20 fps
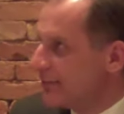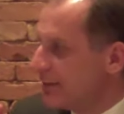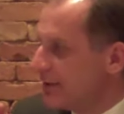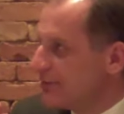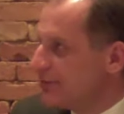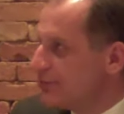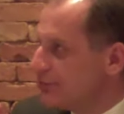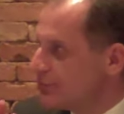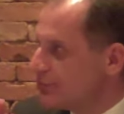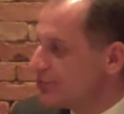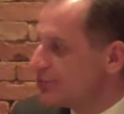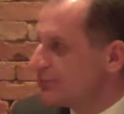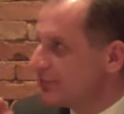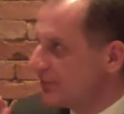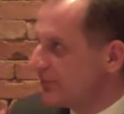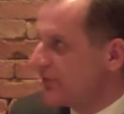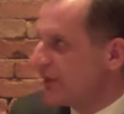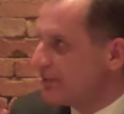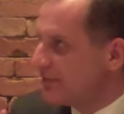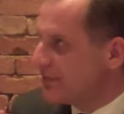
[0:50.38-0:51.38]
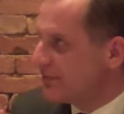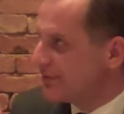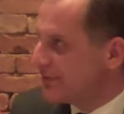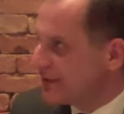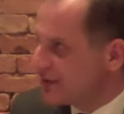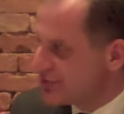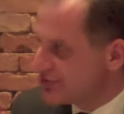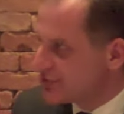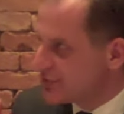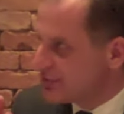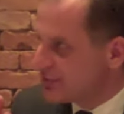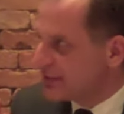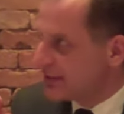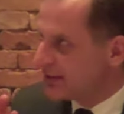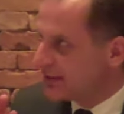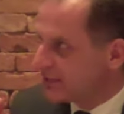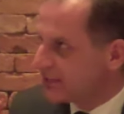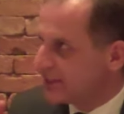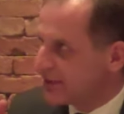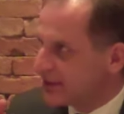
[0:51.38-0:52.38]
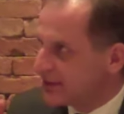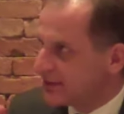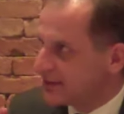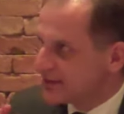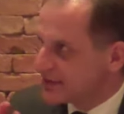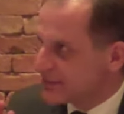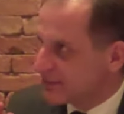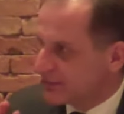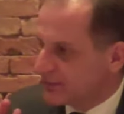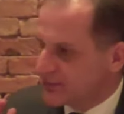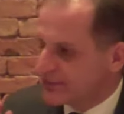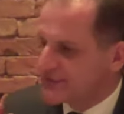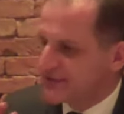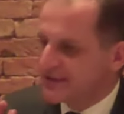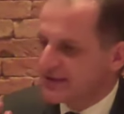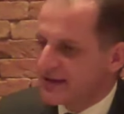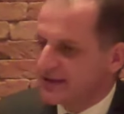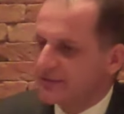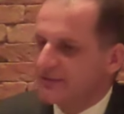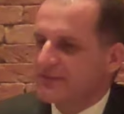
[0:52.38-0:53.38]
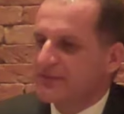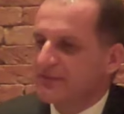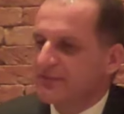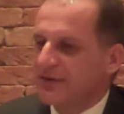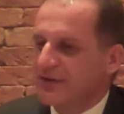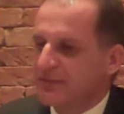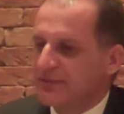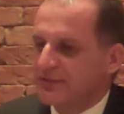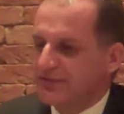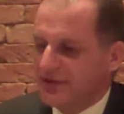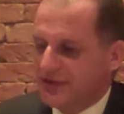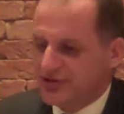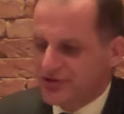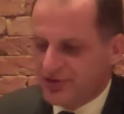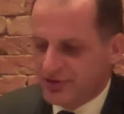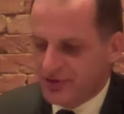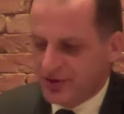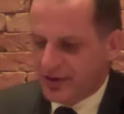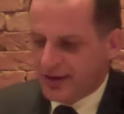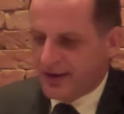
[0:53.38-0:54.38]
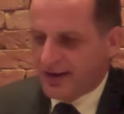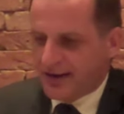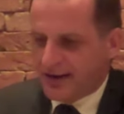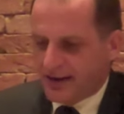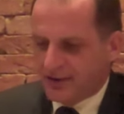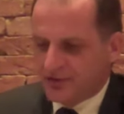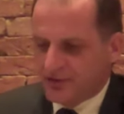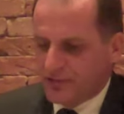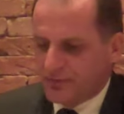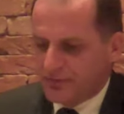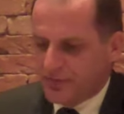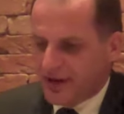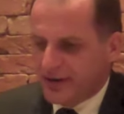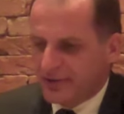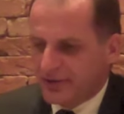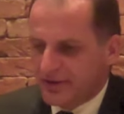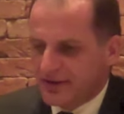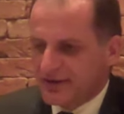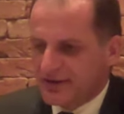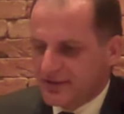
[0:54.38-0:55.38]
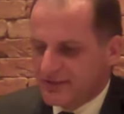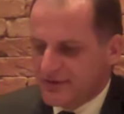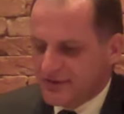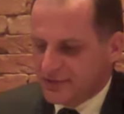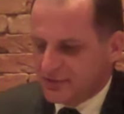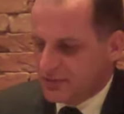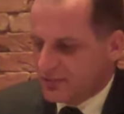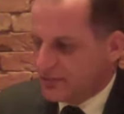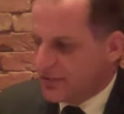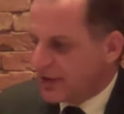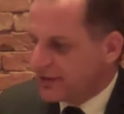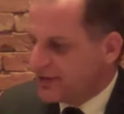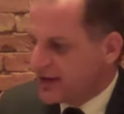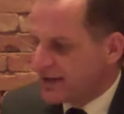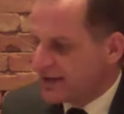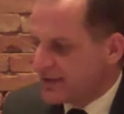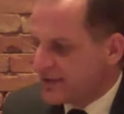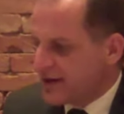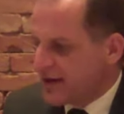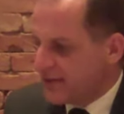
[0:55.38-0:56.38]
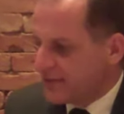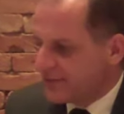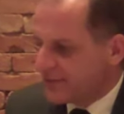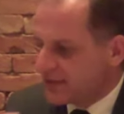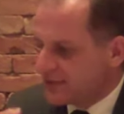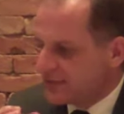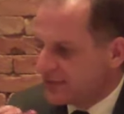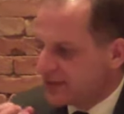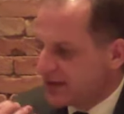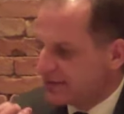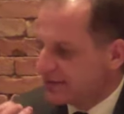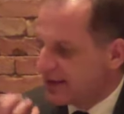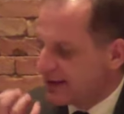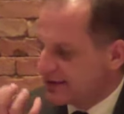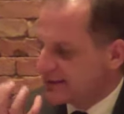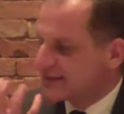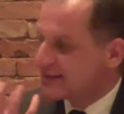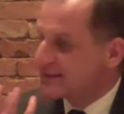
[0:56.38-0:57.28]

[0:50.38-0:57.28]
when you do the fermentation and when it's almost the end of the fermentation and the berry, there is nothing left, and you get that